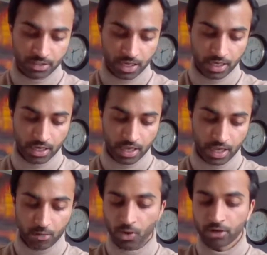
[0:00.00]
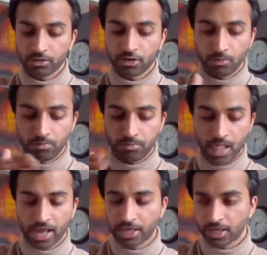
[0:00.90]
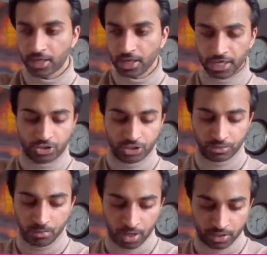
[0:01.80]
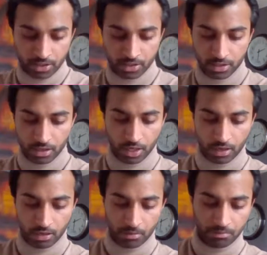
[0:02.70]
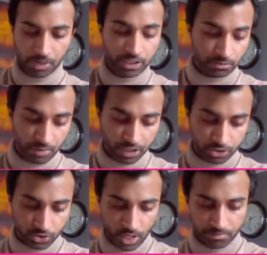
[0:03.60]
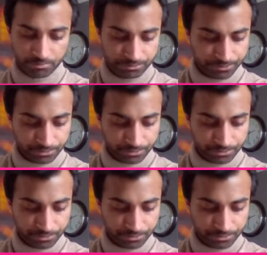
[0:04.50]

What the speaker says: and what Black History Month means to them.